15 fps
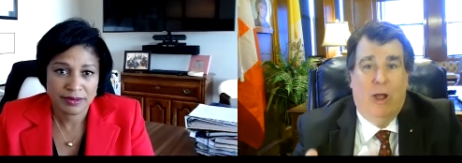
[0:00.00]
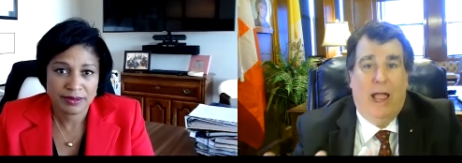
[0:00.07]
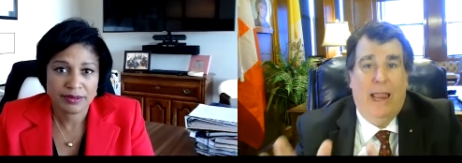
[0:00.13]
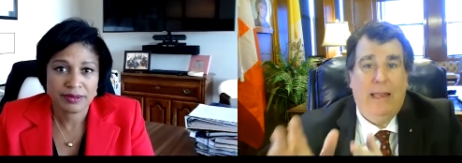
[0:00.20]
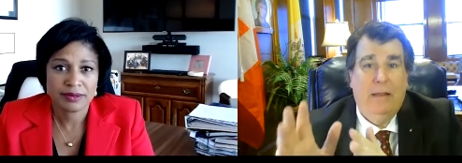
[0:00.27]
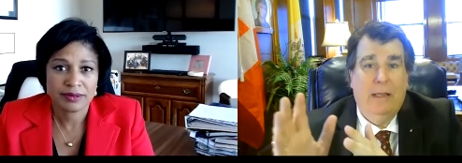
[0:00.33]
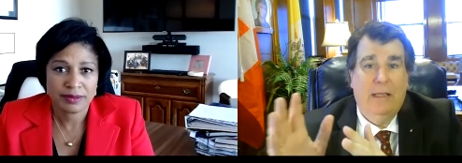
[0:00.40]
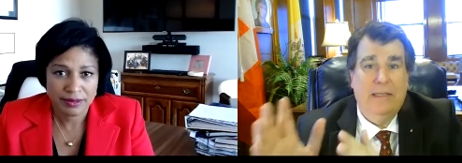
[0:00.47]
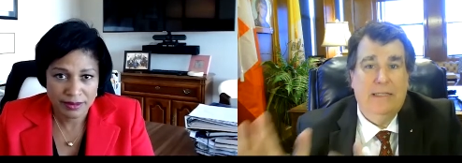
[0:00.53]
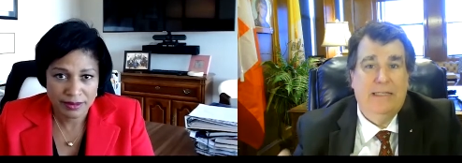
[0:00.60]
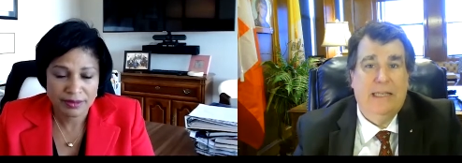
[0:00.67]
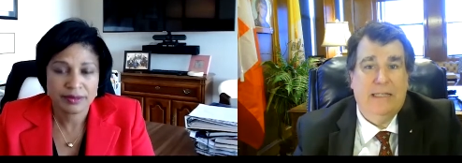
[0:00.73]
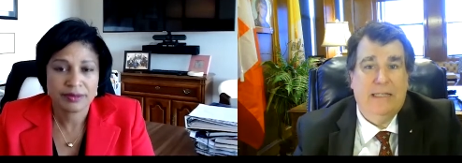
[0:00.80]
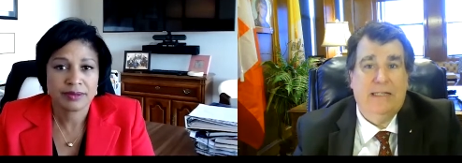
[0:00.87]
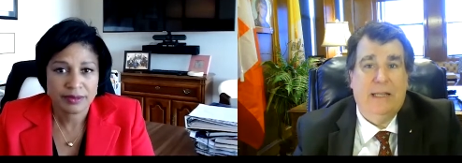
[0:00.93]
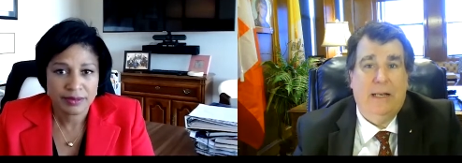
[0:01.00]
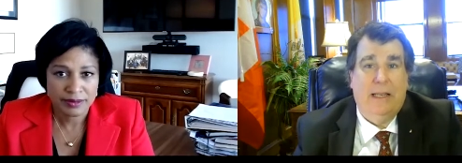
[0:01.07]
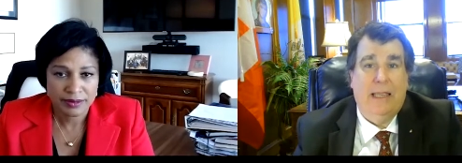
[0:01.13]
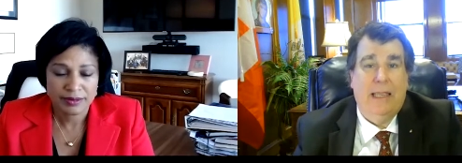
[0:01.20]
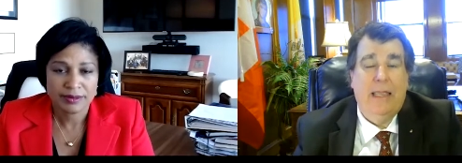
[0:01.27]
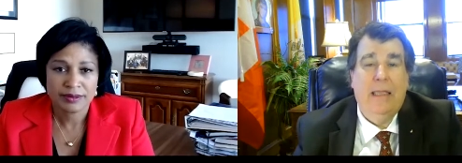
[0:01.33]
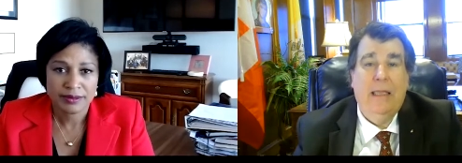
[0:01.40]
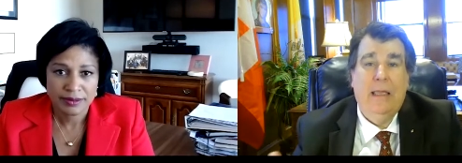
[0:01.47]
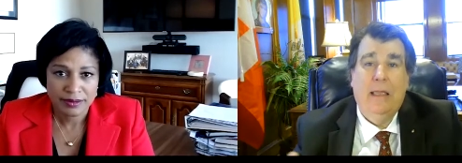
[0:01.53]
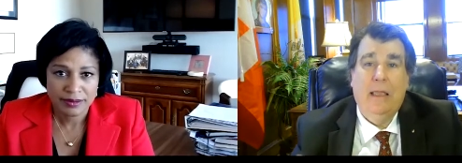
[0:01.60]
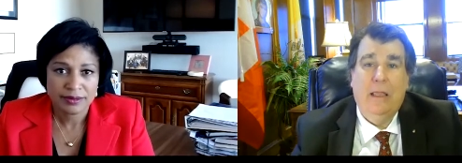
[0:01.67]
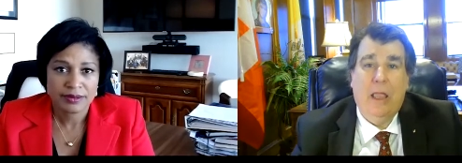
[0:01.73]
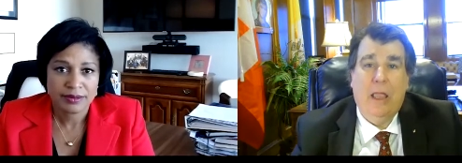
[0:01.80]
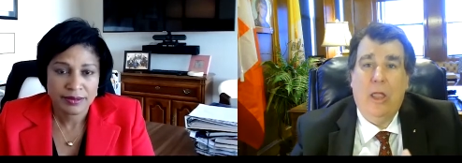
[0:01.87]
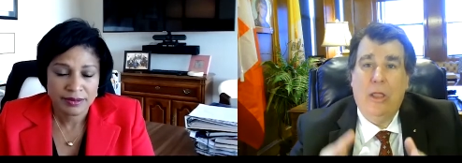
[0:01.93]
Speaker 1: right consistently.
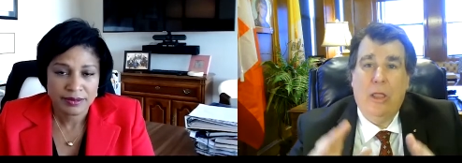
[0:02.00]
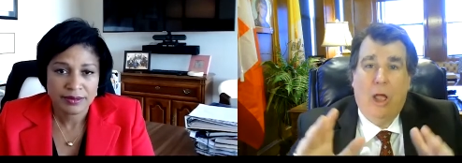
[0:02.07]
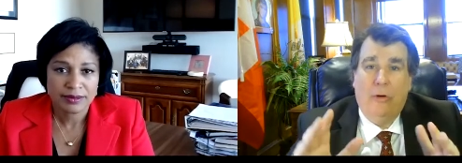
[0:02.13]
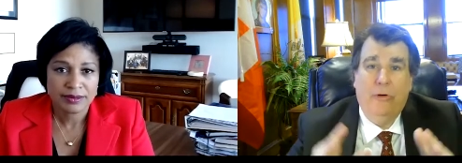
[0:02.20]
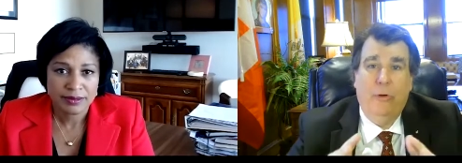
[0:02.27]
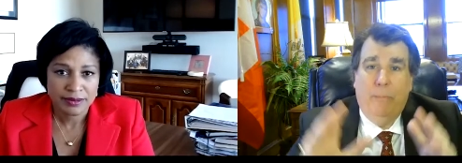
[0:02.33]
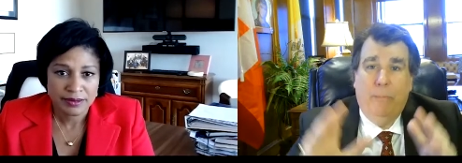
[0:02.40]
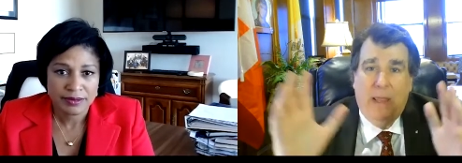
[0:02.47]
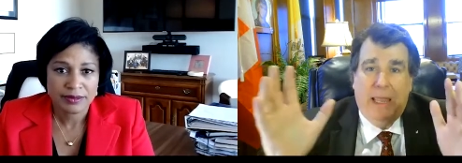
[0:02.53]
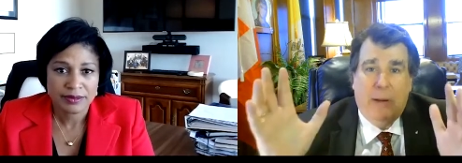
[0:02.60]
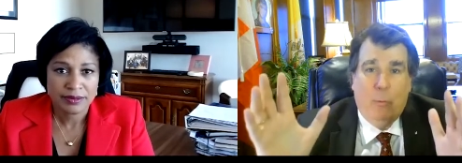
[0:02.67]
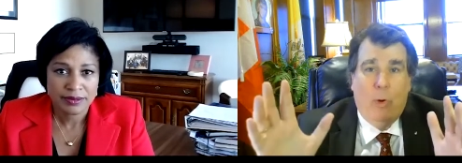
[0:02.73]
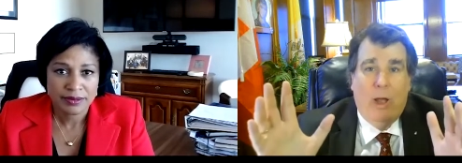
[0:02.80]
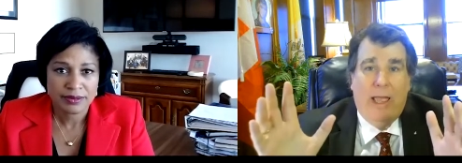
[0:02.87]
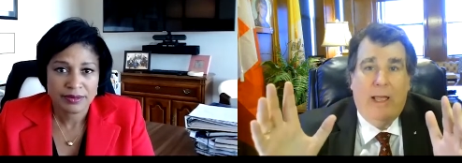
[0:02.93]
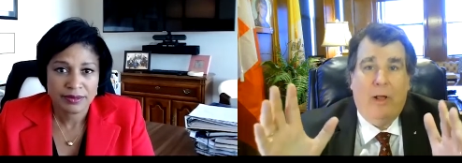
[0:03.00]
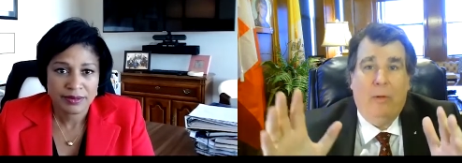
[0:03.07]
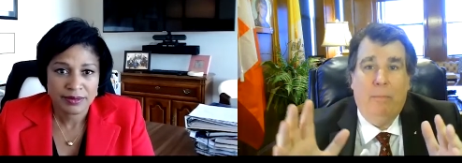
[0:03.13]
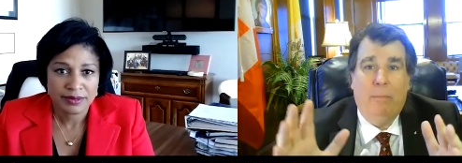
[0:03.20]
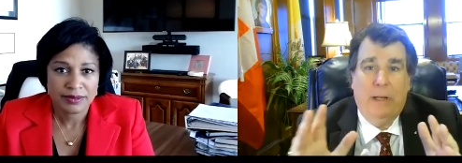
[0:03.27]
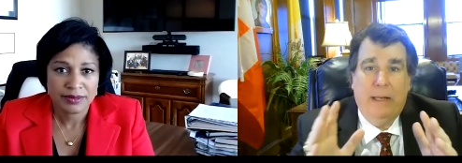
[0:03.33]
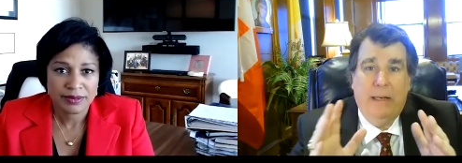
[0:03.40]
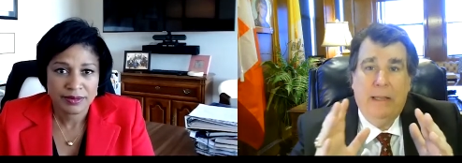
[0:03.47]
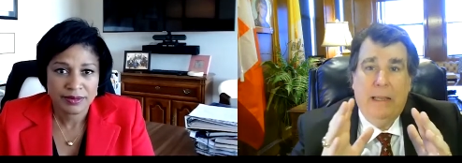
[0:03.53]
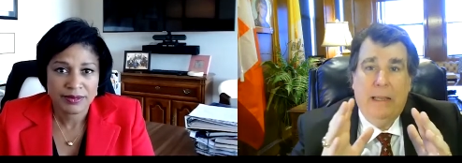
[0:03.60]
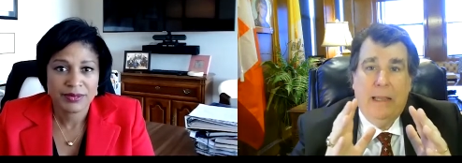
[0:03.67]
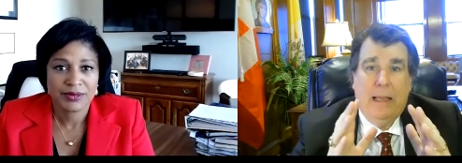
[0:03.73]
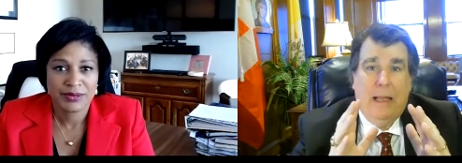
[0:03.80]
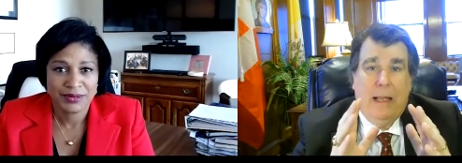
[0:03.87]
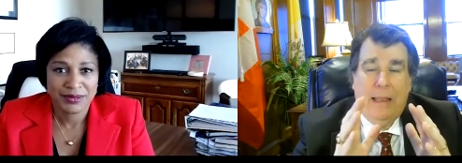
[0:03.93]
Y- y'all do big well, but
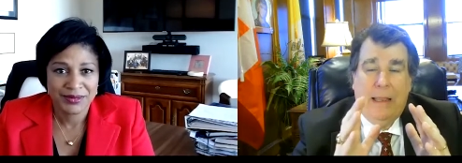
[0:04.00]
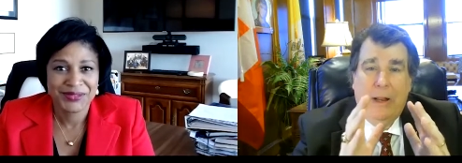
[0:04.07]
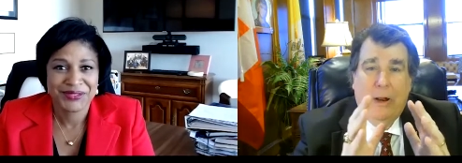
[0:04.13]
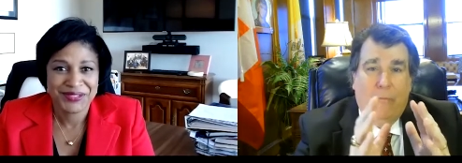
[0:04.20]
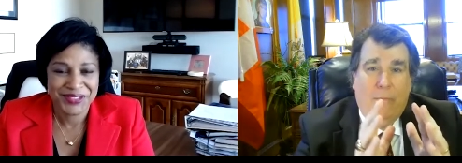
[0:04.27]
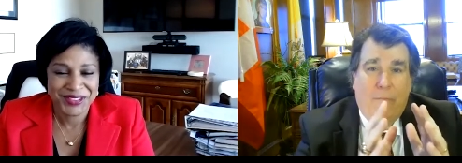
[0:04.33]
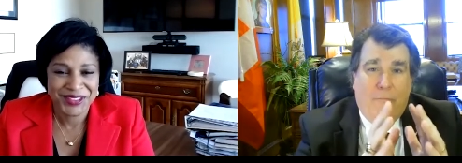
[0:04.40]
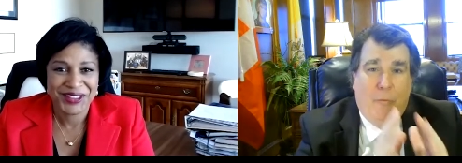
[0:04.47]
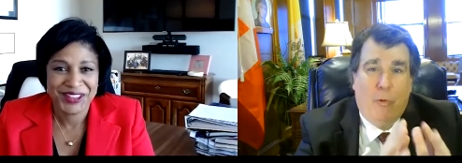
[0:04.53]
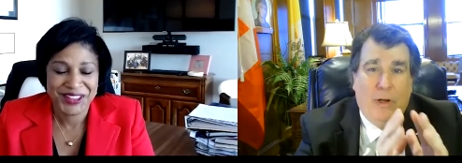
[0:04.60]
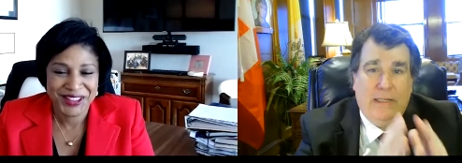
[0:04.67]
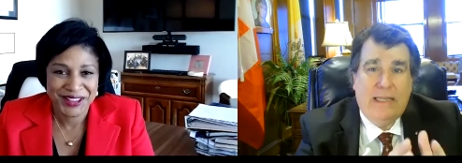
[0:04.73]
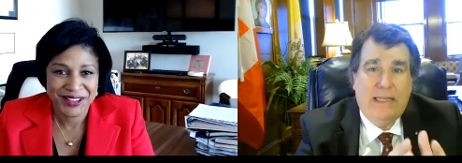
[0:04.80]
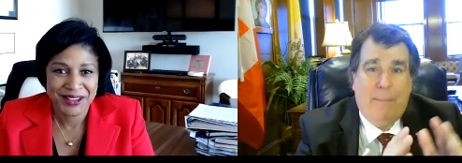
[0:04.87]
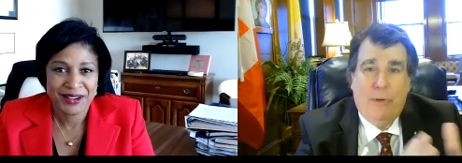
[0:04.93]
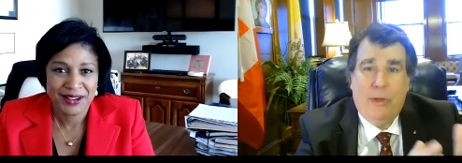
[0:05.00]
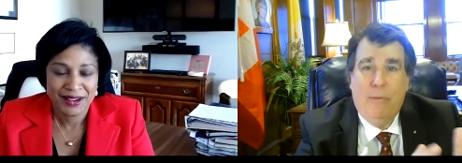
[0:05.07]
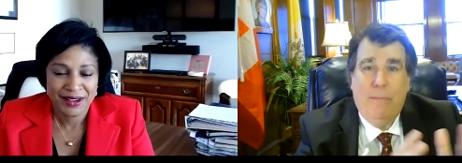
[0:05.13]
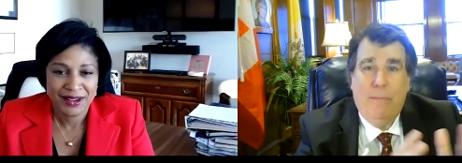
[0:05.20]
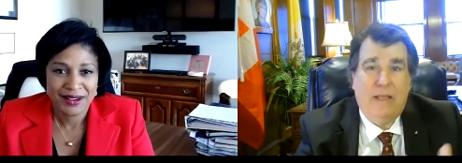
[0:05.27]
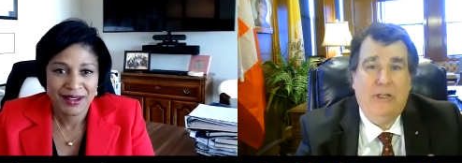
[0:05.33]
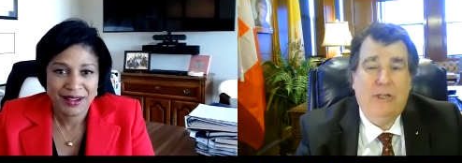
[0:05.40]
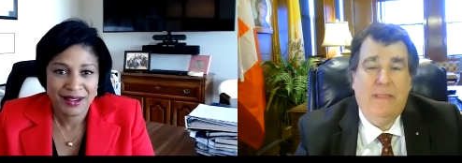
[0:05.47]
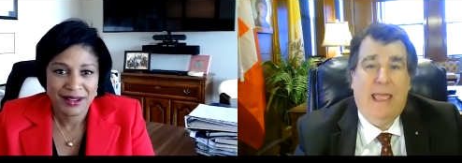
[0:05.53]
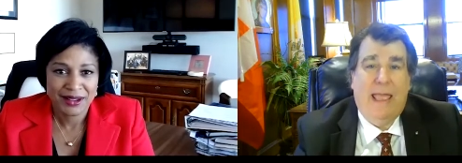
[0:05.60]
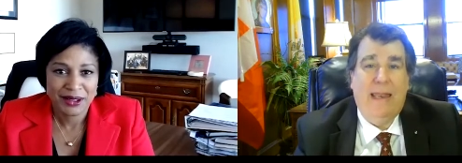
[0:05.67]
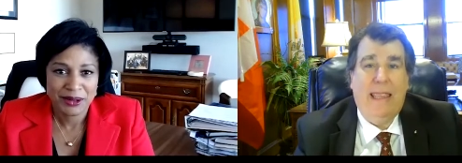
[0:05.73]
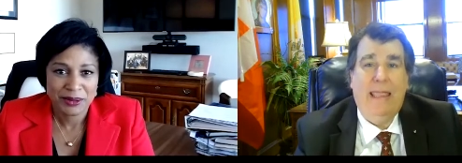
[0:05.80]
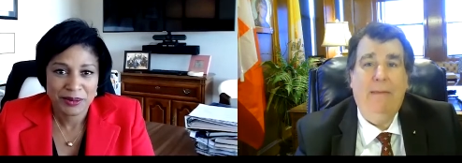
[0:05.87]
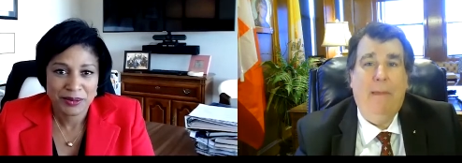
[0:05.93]
uh, you know, for example, you mentioned
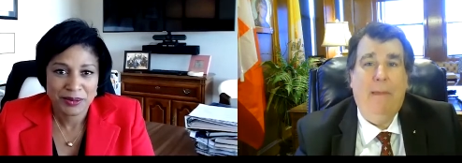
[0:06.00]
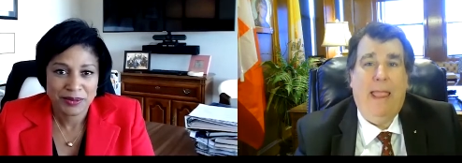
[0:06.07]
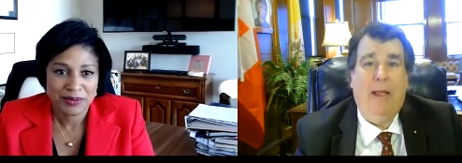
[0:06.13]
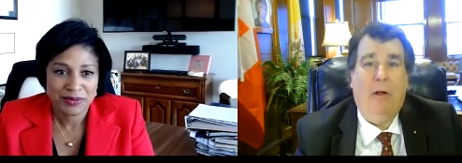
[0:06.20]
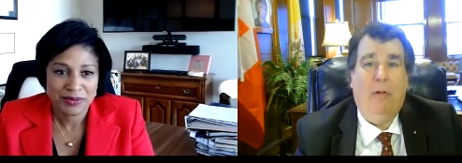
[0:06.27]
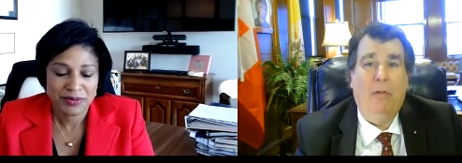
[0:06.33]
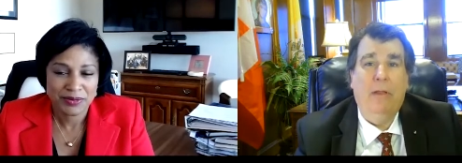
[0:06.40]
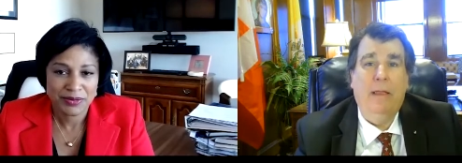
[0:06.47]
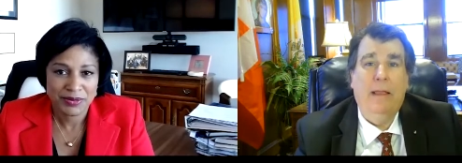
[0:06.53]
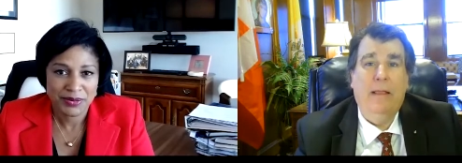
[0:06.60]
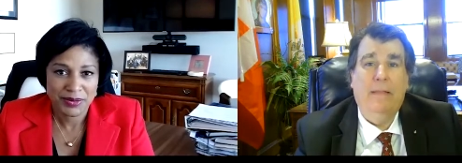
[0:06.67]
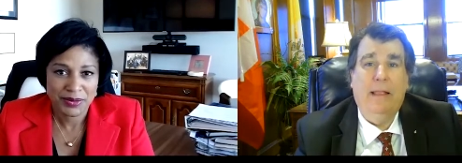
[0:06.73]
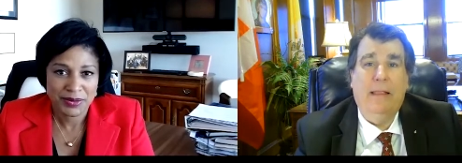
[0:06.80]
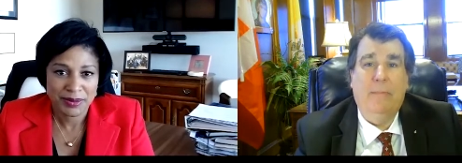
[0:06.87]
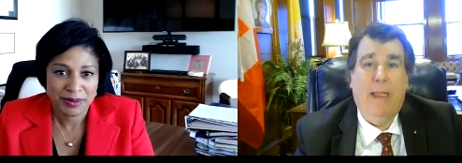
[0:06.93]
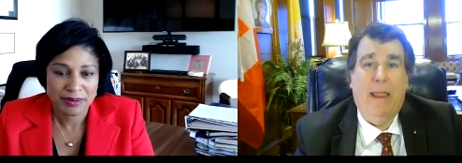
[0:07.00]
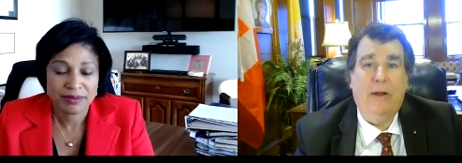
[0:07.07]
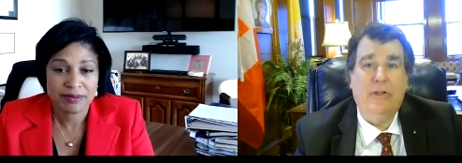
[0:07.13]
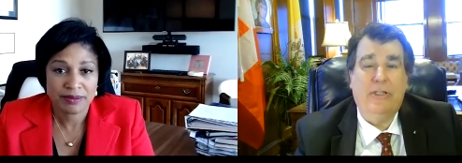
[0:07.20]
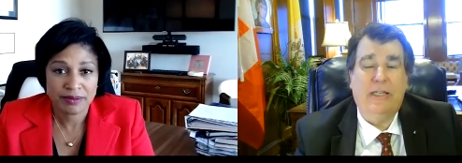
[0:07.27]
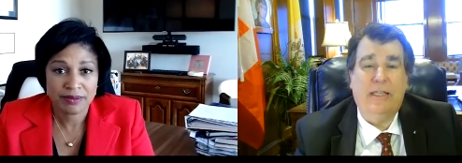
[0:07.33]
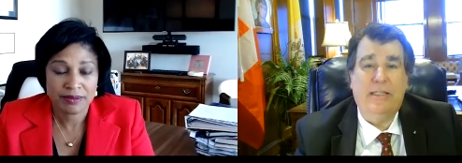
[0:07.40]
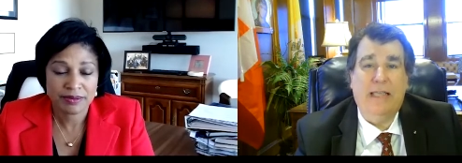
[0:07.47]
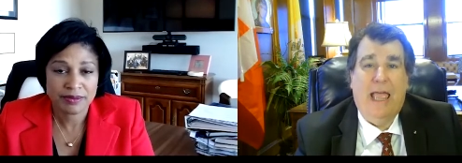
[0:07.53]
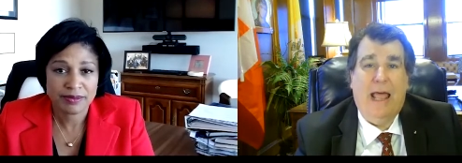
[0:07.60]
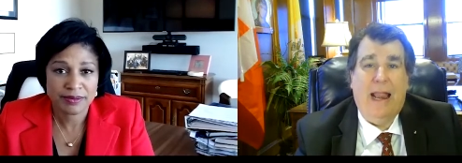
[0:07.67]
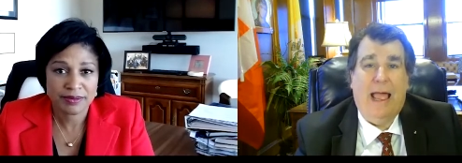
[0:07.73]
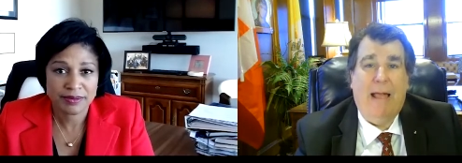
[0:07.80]
that email that the mayor sends out.